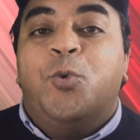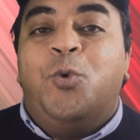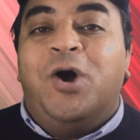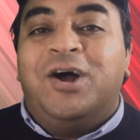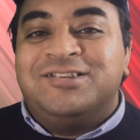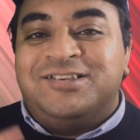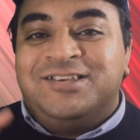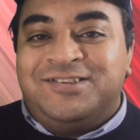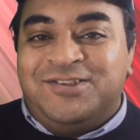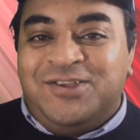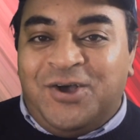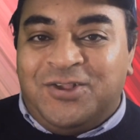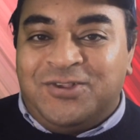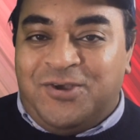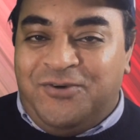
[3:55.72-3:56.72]
Once he's
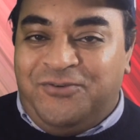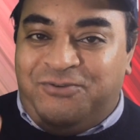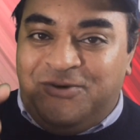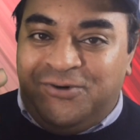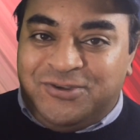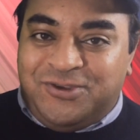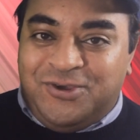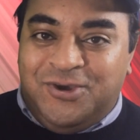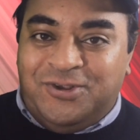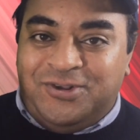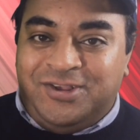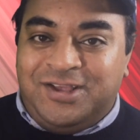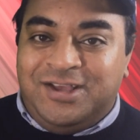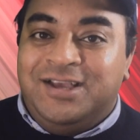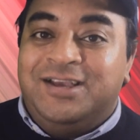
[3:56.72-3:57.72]
done a full
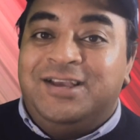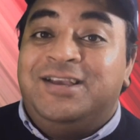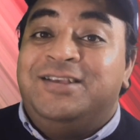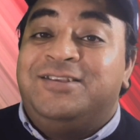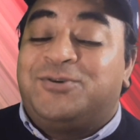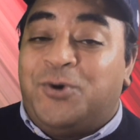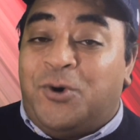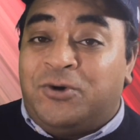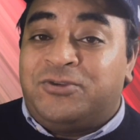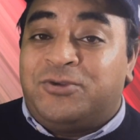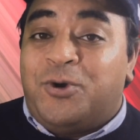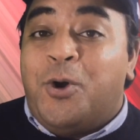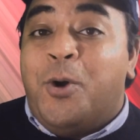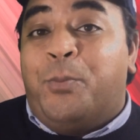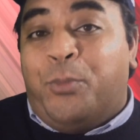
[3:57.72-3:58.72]
turn, he scores
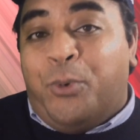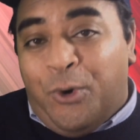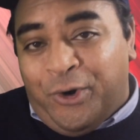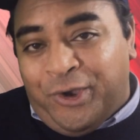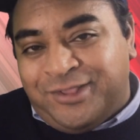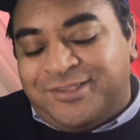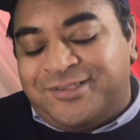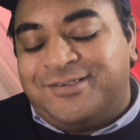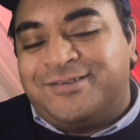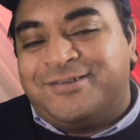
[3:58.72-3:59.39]
a point.